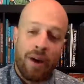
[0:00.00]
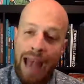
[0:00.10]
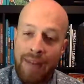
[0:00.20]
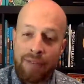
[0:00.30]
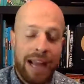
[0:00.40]

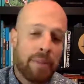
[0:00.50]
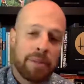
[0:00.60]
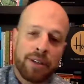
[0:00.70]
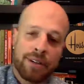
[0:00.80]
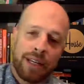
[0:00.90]
every
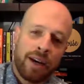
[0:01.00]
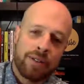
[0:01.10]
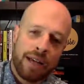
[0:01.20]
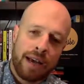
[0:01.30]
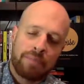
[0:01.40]
episode that
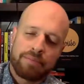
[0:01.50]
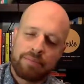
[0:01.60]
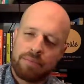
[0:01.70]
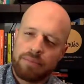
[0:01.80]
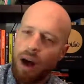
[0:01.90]
goes up,
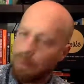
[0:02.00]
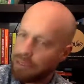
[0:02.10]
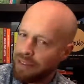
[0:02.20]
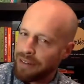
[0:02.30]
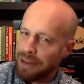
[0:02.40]

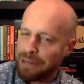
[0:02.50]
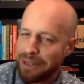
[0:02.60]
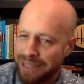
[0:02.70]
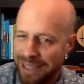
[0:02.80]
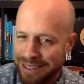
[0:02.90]
almost every
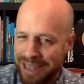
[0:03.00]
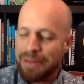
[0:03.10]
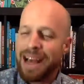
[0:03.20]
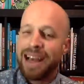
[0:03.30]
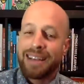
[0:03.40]
episode that goes
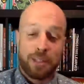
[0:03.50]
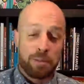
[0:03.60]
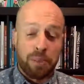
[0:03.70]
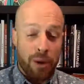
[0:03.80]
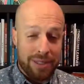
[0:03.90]
up, there's
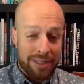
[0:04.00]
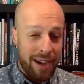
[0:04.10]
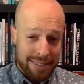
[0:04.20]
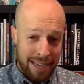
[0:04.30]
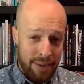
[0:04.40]
bonus
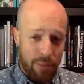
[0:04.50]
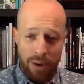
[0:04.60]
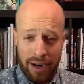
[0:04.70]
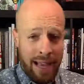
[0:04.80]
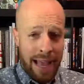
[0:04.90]
content
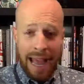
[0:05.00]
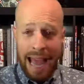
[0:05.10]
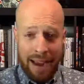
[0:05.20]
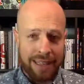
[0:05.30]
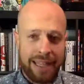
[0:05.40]
where
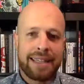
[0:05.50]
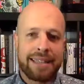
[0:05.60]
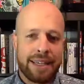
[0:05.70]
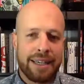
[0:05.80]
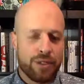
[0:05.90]
everything
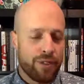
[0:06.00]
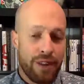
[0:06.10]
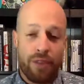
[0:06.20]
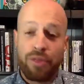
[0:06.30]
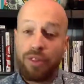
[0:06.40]
continues for
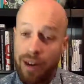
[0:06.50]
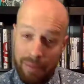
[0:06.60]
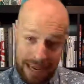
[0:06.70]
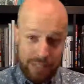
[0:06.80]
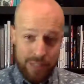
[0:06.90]
another 30
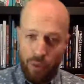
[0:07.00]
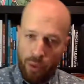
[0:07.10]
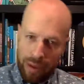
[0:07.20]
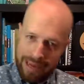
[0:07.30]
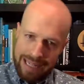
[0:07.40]
minutes,
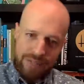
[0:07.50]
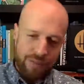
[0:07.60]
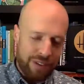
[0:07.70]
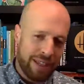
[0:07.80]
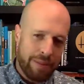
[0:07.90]
40 minutes,
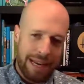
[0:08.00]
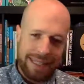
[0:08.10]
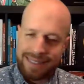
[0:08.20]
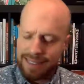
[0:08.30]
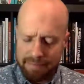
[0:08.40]
50
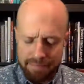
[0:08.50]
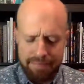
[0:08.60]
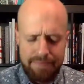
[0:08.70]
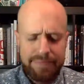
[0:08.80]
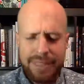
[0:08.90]
minutes.
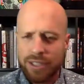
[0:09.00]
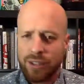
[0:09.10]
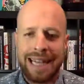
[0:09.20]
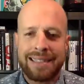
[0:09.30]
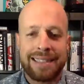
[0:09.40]

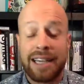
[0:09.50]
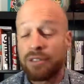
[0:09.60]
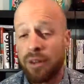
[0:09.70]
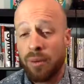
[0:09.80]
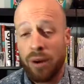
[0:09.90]
So that just gives
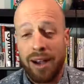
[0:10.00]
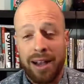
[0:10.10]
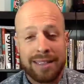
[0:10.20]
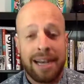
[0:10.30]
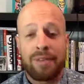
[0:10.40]
you a little more
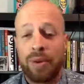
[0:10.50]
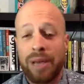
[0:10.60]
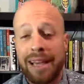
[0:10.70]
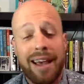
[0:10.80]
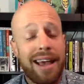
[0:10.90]
content every
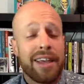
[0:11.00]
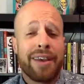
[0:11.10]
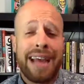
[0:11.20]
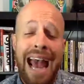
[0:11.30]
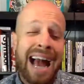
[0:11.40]
week.
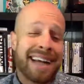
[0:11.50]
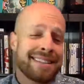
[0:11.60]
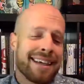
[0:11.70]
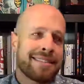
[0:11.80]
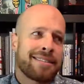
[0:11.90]
You get
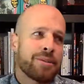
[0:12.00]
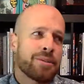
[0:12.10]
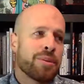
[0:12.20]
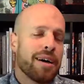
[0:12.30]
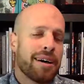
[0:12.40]
access
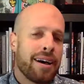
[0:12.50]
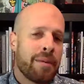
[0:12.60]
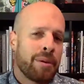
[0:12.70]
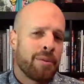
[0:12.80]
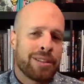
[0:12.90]
to,
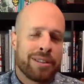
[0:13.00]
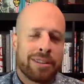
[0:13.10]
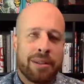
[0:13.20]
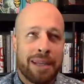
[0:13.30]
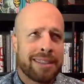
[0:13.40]
I mean, we're
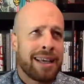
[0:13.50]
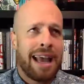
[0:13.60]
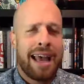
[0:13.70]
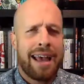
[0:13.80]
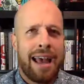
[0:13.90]
just about to
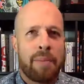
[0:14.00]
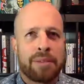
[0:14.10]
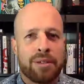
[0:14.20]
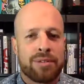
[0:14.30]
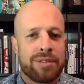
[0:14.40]
hit
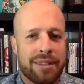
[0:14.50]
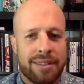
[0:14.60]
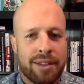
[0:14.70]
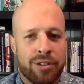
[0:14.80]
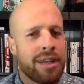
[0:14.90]
episode
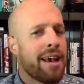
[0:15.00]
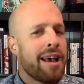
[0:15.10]
600.